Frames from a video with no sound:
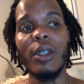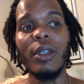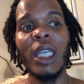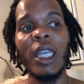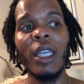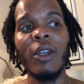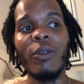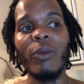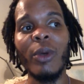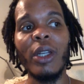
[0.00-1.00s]
and
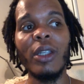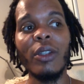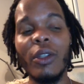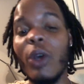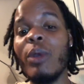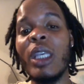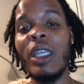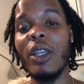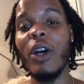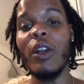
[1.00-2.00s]
wanted to low key
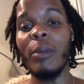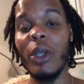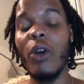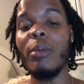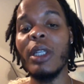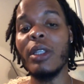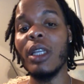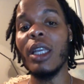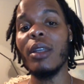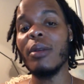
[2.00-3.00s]
call him a goat because of that.